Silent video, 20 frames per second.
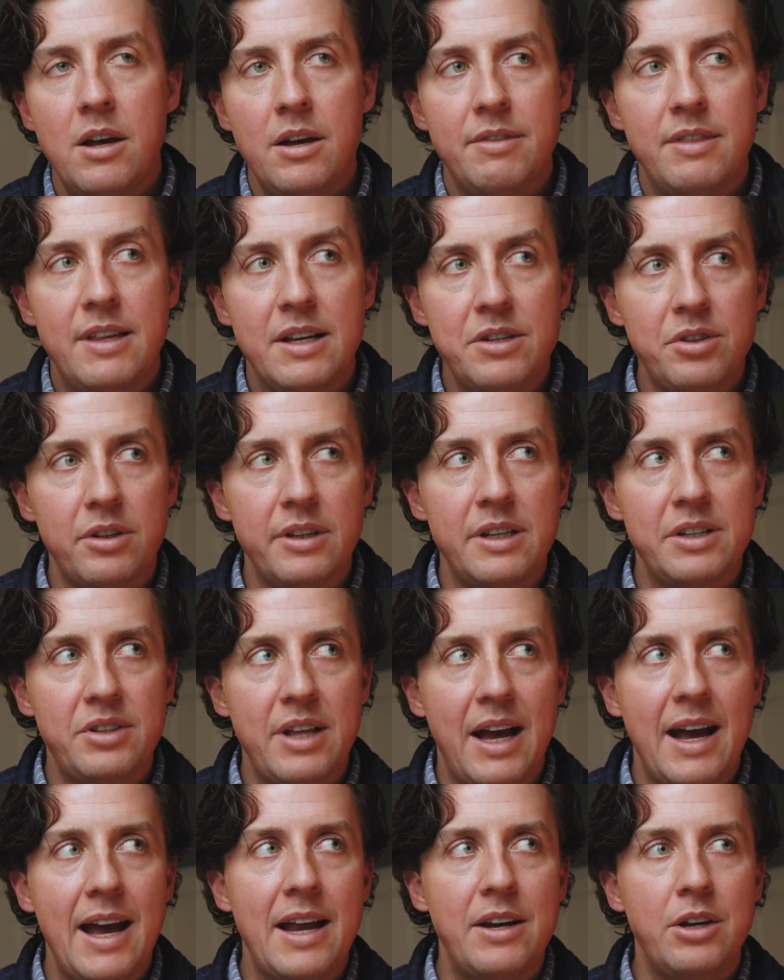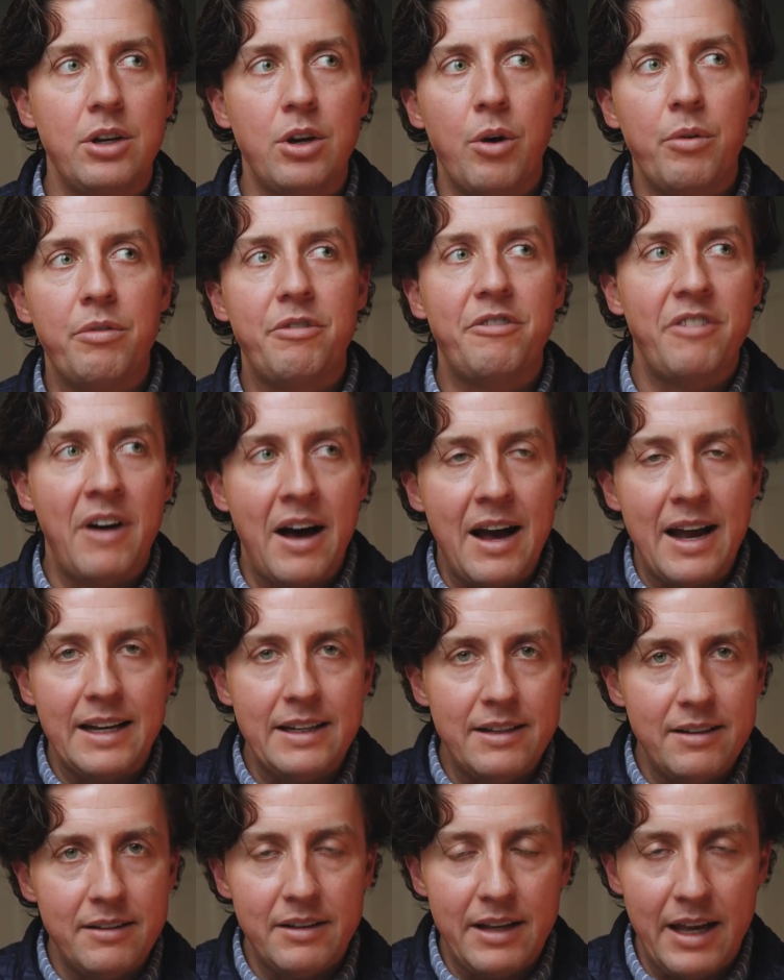This list I had to go
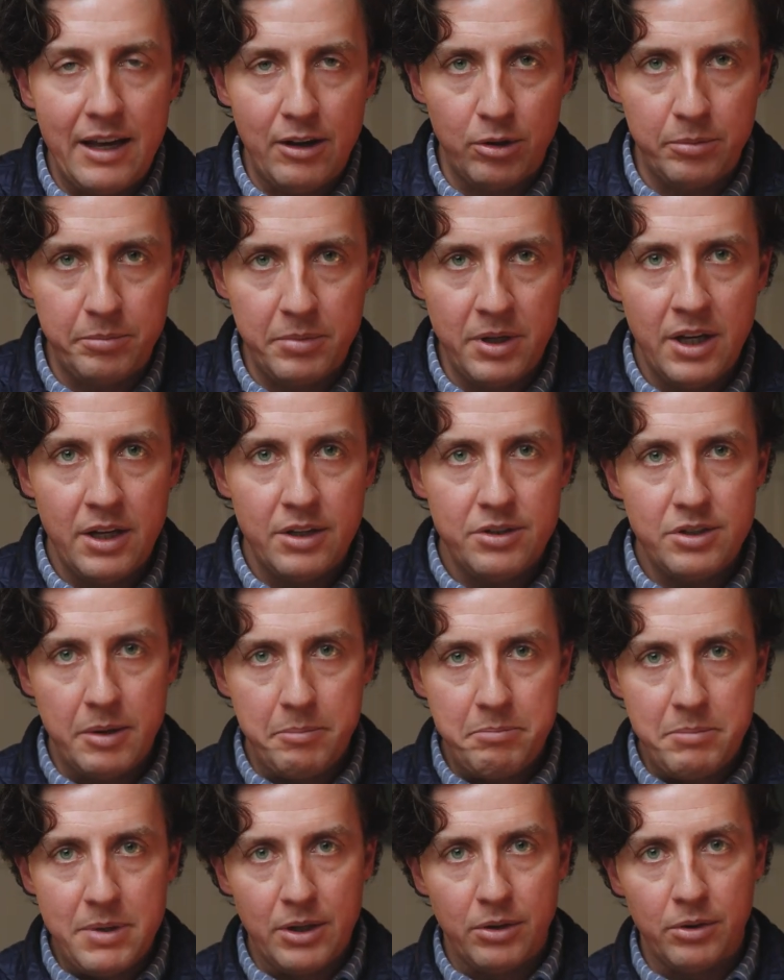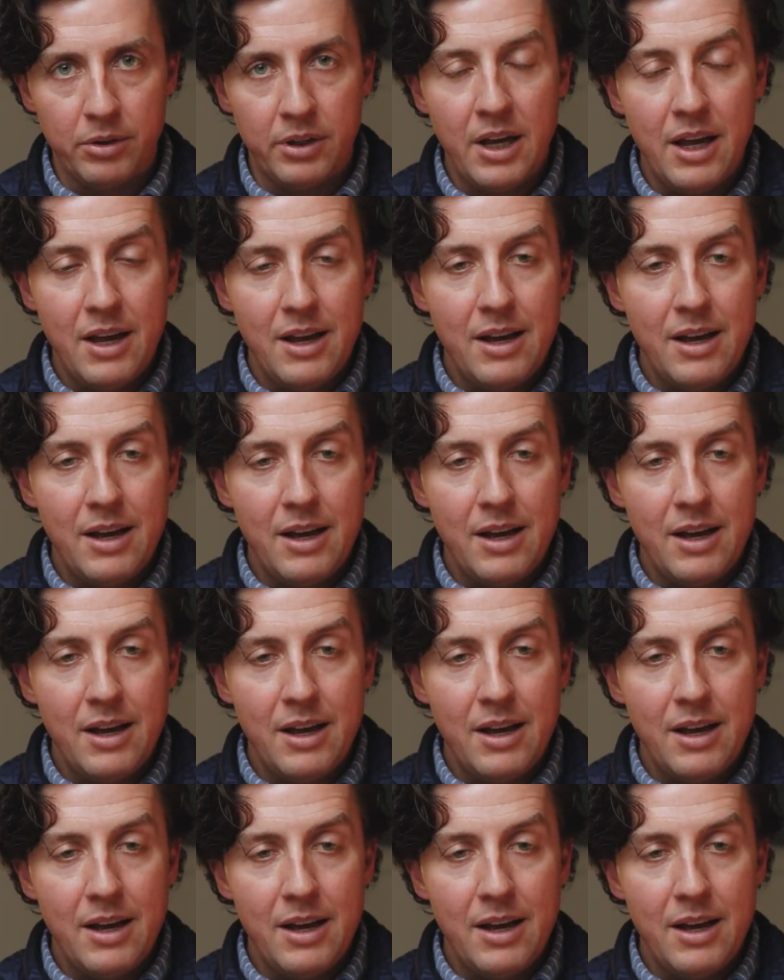find help to build.